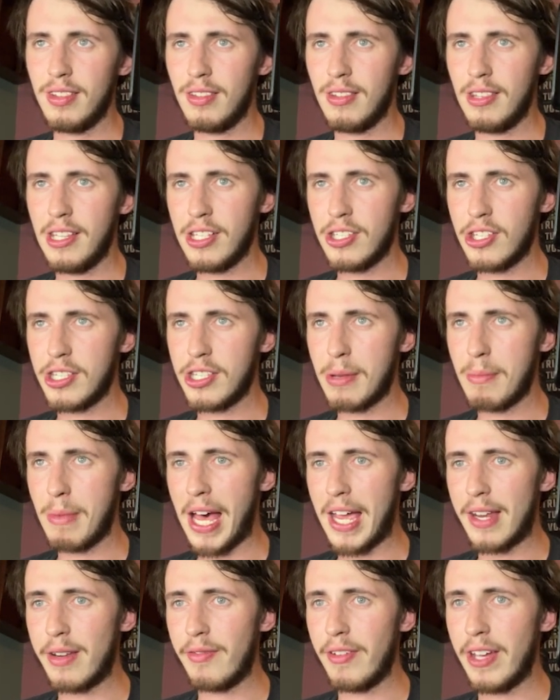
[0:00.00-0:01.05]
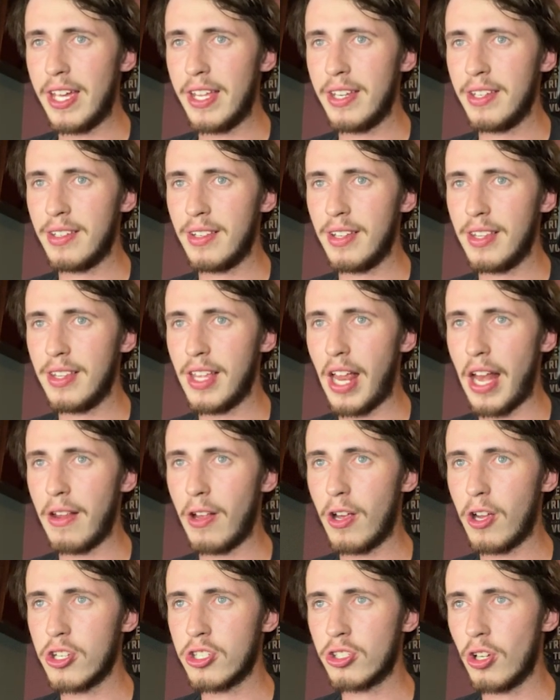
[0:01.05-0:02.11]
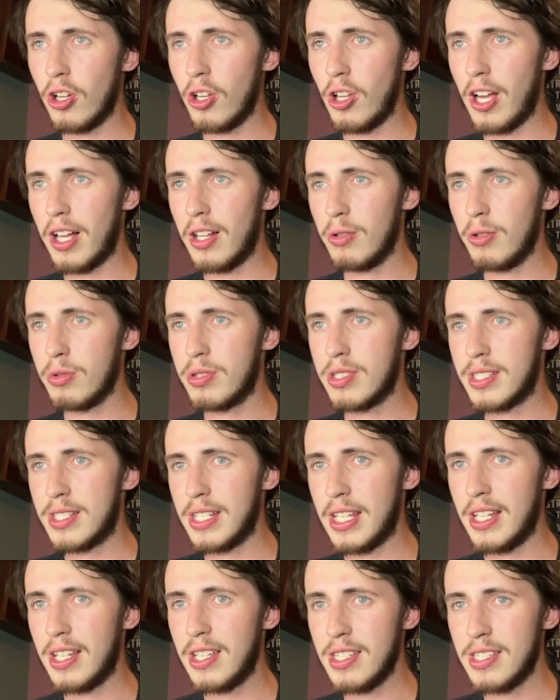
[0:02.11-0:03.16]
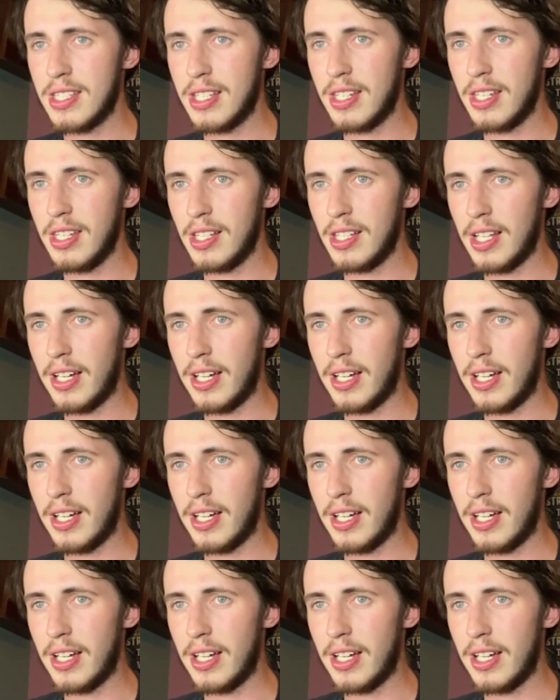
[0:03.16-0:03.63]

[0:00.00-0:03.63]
this is a main event and then you just got like little stinkers in here?